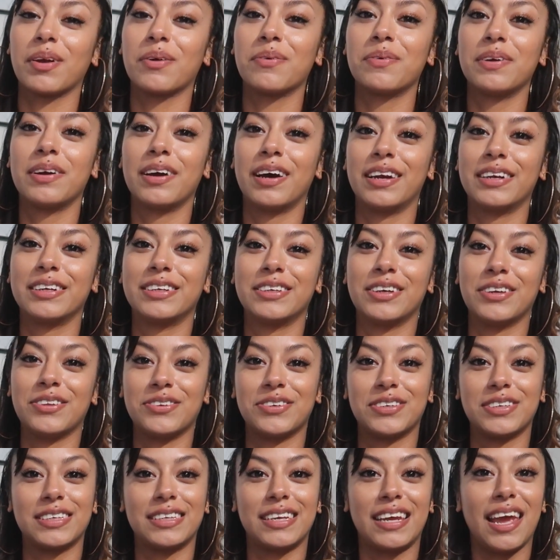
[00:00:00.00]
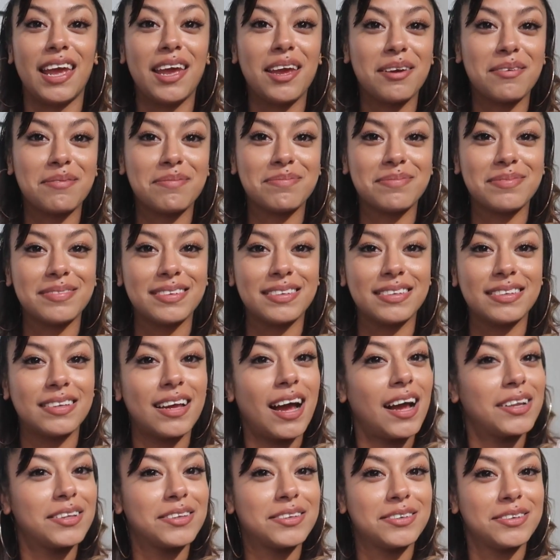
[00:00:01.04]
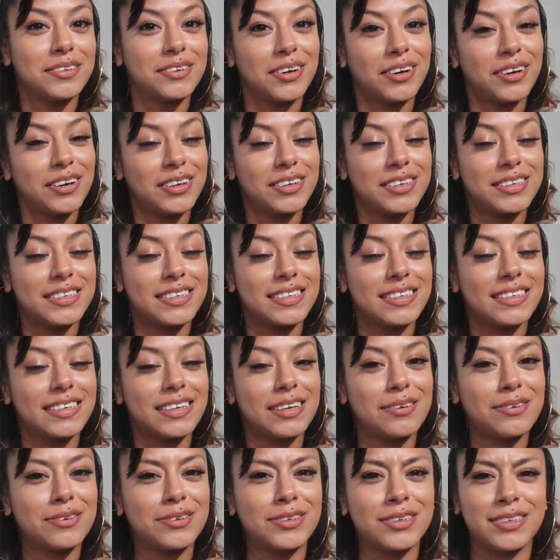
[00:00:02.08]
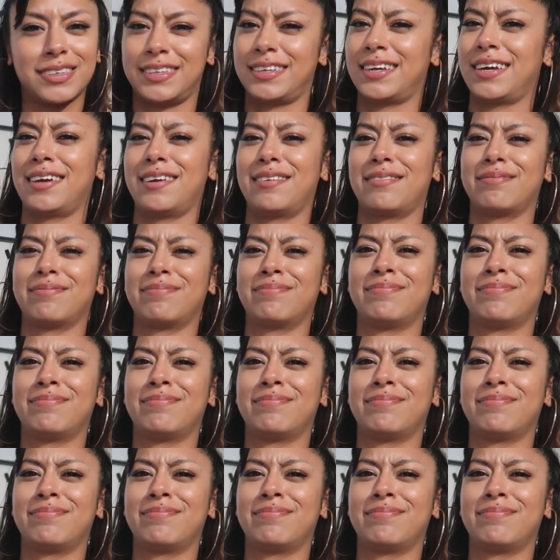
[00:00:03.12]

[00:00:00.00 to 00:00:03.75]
we got each other's names tattooed on us. And he was just like,